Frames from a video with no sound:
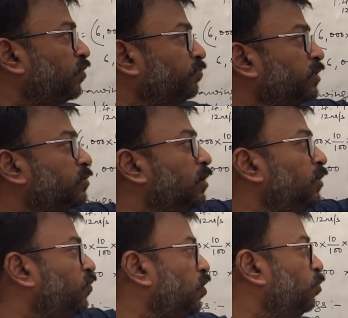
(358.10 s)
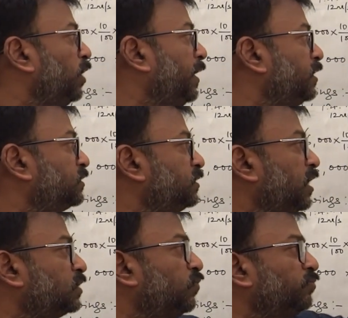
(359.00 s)
from the third formula it is
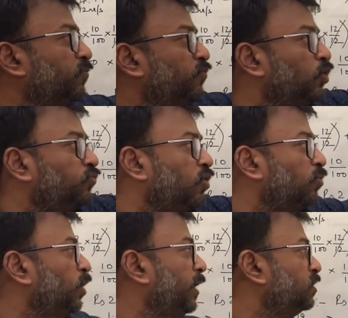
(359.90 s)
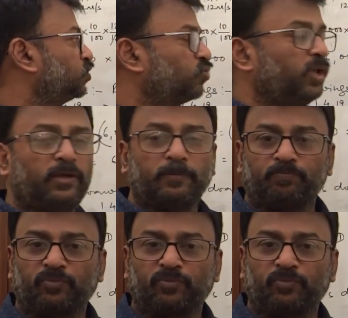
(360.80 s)
6, from the fourth formula it is 3.